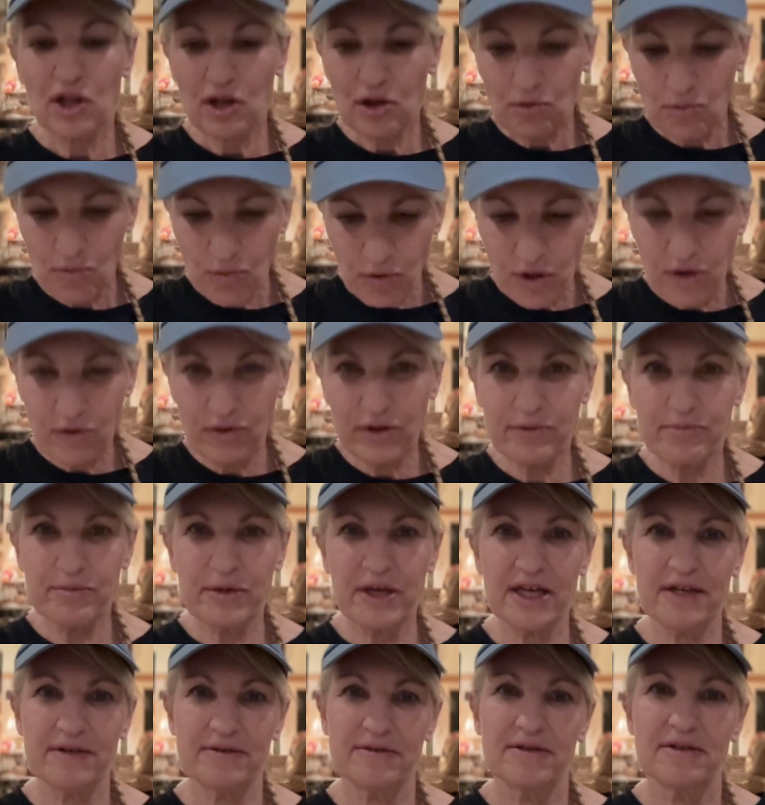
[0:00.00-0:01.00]
Work with
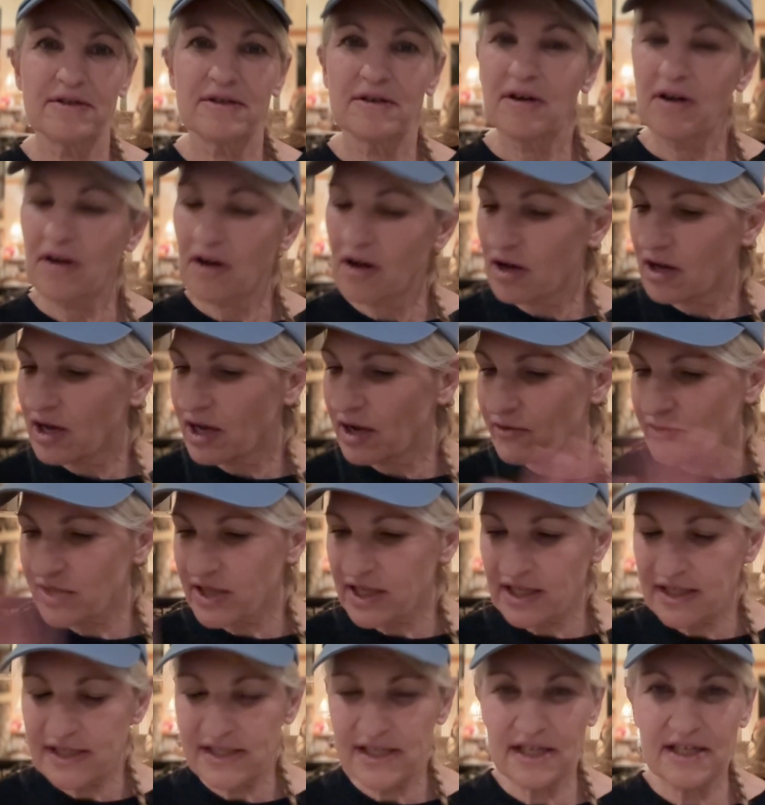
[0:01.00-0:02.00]
me.
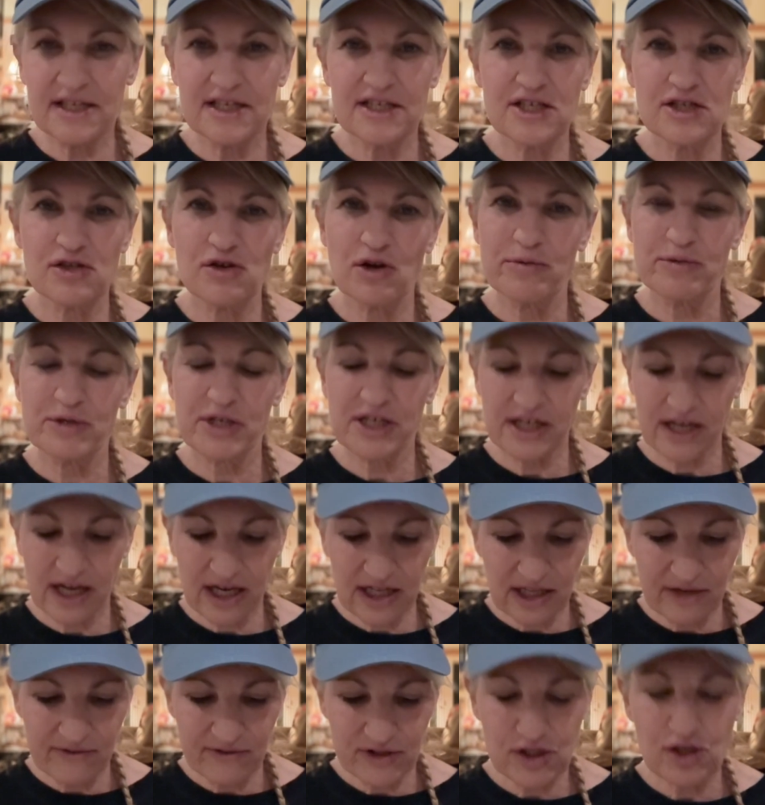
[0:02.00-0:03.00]
Everything is in the description. I
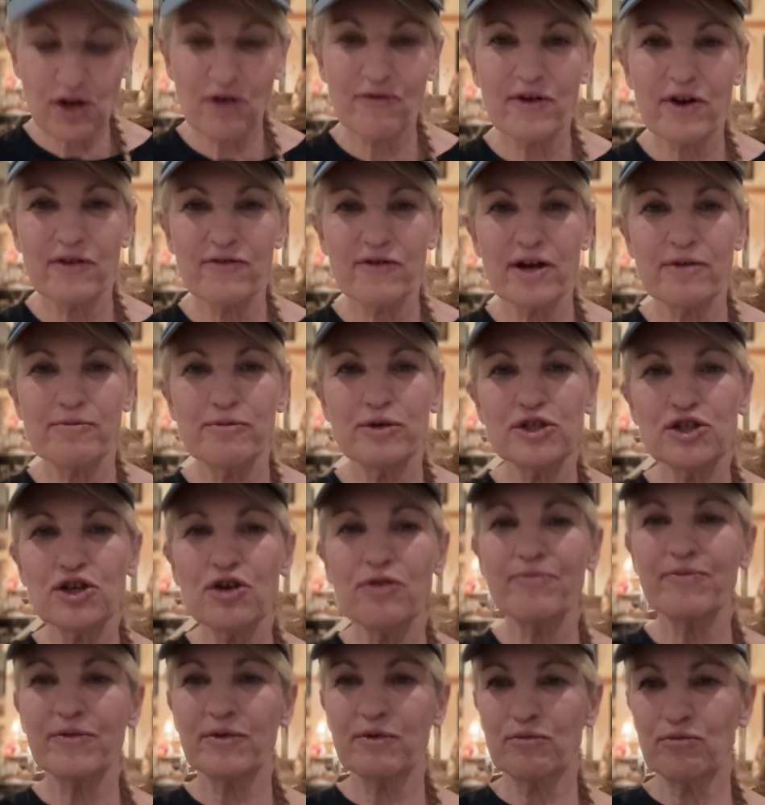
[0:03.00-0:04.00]
love you so very, very
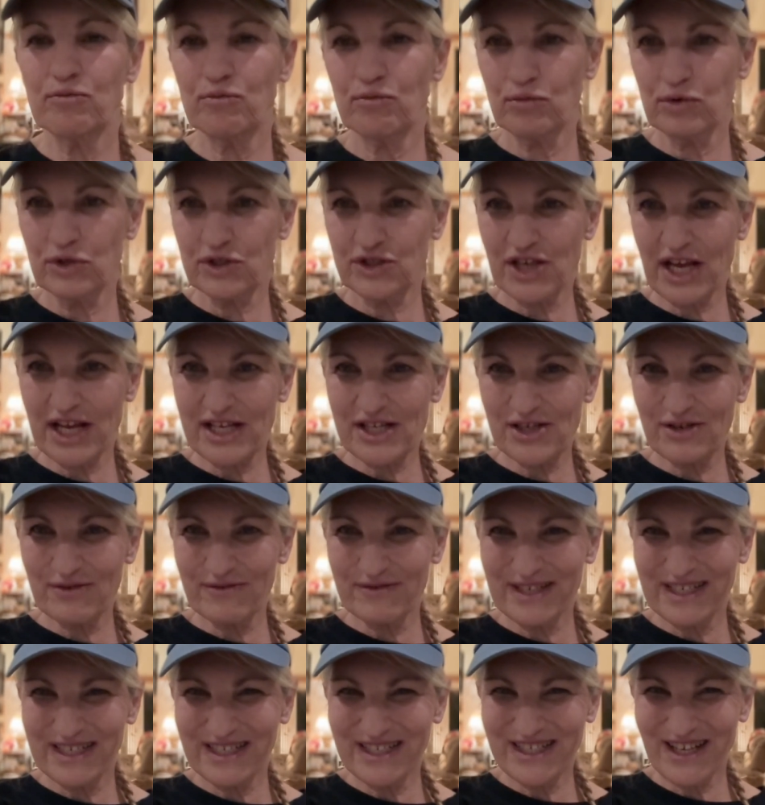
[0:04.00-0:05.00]
mucho. We'll chat soon.
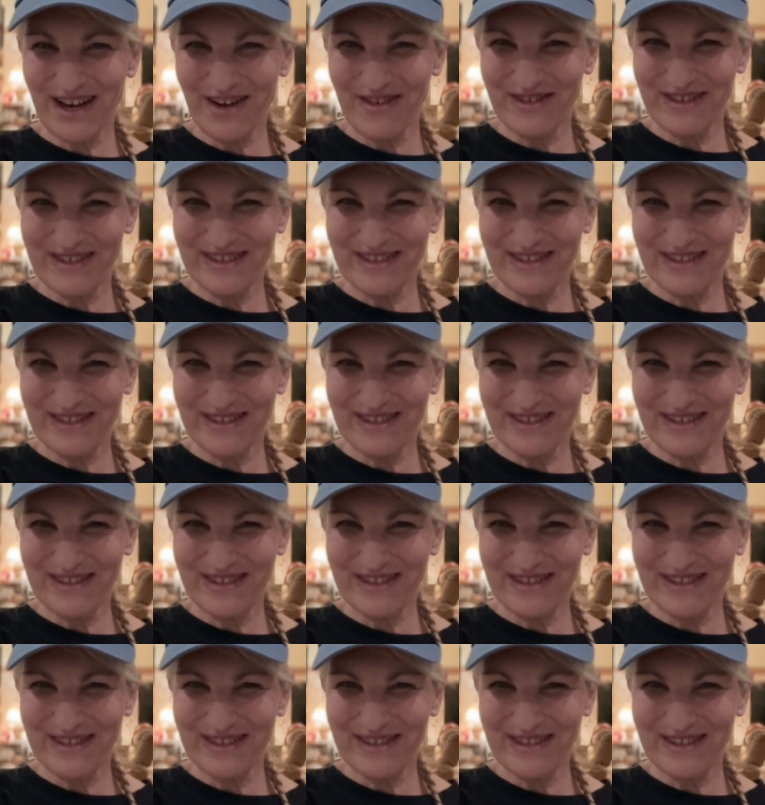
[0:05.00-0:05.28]
Ciao.